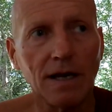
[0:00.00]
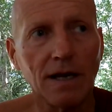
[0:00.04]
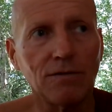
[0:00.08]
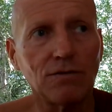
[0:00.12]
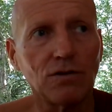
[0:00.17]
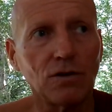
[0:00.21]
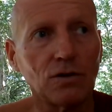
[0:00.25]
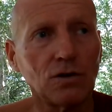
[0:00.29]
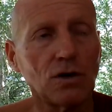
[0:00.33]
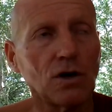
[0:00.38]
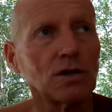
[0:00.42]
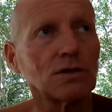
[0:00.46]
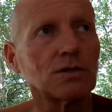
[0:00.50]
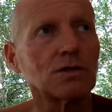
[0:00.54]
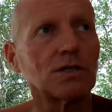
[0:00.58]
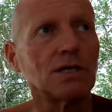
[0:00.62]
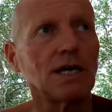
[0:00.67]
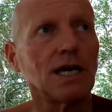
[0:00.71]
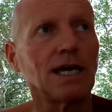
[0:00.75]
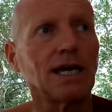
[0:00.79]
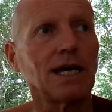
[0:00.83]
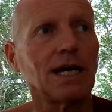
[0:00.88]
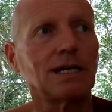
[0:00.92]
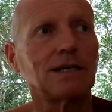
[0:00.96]
If you're not
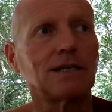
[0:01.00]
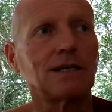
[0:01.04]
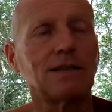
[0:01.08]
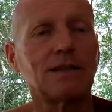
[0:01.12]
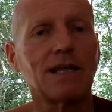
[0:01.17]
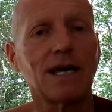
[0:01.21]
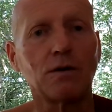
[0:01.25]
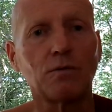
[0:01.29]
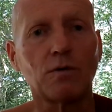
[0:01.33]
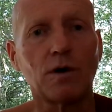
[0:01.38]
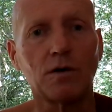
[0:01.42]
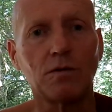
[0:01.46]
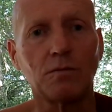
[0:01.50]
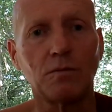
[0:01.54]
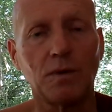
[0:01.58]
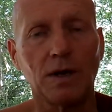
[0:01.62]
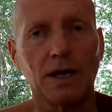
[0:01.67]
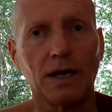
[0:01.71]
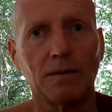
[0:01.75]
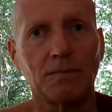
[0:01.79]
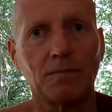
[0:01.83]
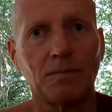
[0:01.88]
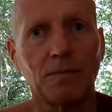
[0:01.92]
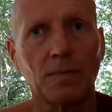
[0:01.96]
seeing it, they won't
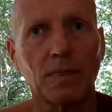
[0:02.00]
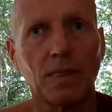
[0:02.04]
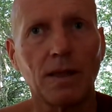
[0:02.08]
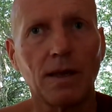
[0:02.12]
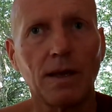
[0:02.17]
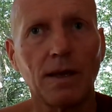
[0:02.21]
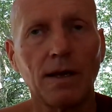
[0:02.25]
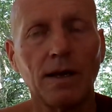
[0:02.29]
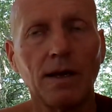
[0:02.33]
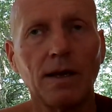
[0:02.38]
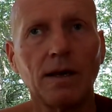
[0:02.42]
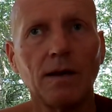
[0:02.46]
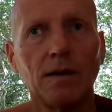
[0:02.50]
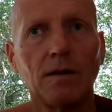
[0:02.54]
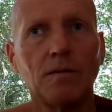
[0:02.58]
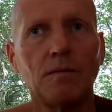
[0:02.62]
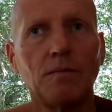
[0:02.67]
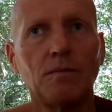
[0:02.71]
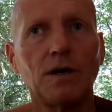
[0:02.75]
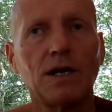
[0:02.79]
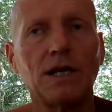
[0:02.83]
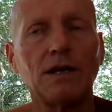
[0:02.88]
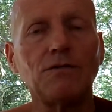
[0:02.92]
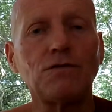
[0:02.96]
be.
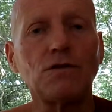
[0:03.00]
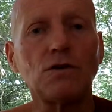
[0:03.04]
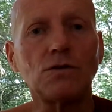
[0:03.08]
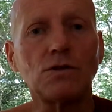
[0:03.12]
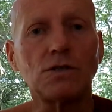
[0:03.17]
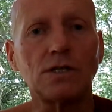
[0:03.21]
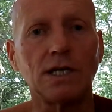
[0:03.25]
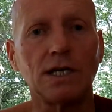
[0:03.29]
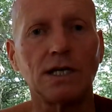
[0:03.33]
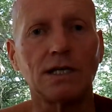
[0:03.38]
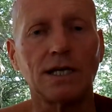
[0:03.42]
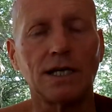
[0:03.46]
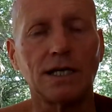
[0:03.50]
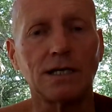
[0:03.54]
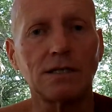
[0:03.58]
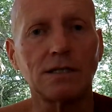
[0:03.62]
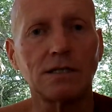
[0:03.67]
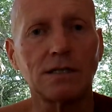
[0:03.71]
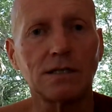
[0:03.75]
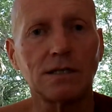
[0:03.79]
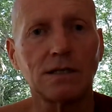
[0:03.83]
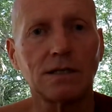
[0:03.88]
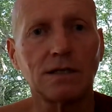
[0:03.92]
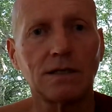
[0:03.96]
But if you see
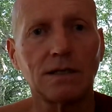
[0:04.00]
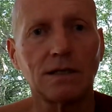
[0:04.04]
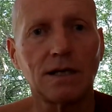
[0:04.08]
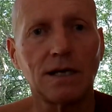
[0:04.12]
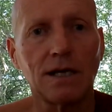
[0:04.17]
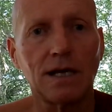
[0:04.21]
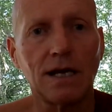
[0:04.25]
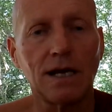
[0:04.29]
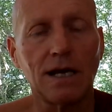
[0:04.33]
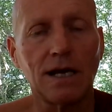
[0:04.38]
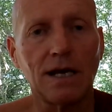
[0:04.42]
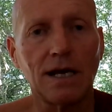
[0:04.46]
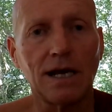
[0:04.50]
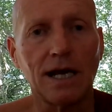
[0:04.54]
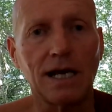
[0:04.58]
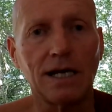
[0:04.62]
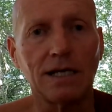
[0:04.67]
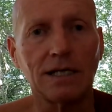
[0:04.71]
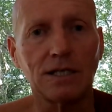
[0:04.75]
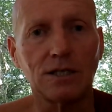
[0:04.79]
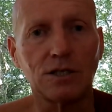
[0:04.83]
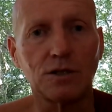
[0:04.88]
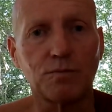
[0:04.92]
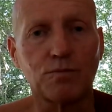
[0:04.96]
this,
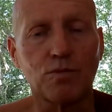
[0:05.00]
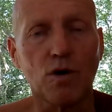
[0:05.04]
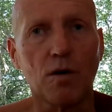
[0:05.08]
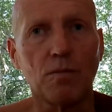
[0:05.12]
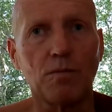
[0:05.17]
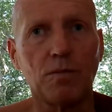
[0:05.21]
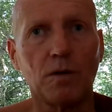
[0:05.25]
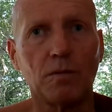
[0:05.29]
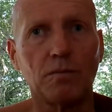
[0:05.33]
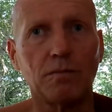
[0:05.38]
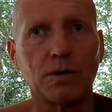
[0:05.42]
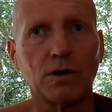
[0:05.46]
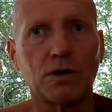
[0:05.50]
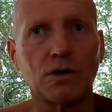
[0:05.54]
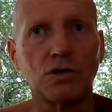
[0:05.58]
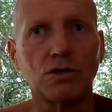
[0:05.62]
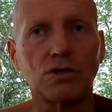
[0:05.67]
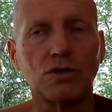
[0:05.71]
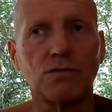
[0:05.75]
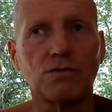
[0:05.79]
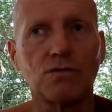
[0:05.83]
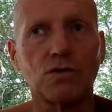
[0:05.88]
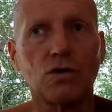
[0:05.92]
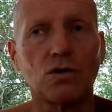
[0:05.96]
and it's a problem,
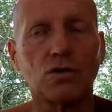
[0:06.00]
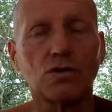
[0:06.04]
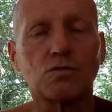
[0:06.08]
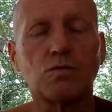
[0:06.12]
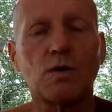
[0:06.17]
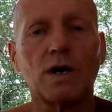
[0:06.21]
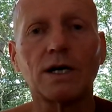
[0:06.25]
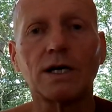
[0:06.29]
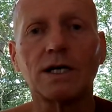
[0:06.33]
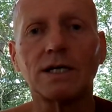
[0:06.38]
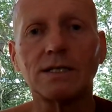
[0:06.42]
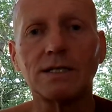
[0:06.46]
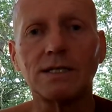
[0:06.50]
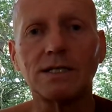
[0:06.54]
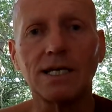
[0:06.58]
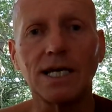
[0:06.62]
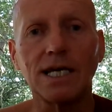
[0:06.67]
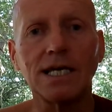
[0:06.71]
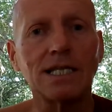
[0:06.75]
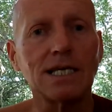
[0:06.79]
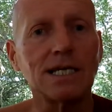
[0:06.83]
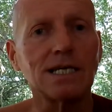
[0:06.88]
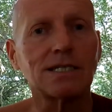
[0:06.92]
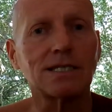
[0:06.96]
because of course one can
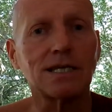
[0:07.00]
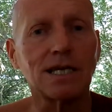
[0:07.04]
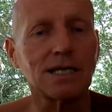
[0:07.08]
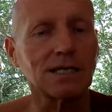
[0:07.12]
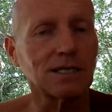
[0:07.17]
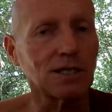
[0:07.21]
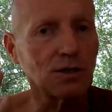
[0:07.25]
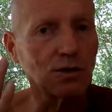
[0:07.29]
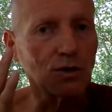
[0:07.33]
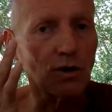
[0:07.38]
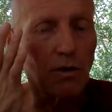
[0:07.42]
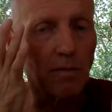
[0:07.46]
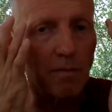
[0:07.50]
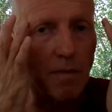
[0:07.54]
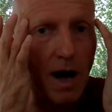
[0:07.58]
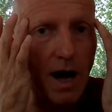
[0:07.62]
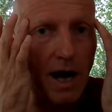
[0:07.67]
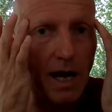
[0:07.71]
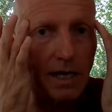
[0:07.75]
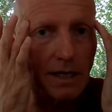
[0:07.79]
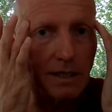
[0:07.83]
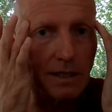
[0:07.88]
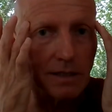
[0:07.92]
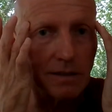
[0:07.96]
see these things in your
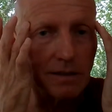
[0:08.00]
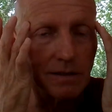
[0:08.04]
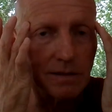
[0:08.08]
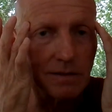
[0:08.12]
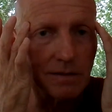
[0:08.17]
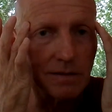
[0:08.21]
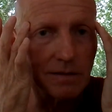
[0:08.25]
mind,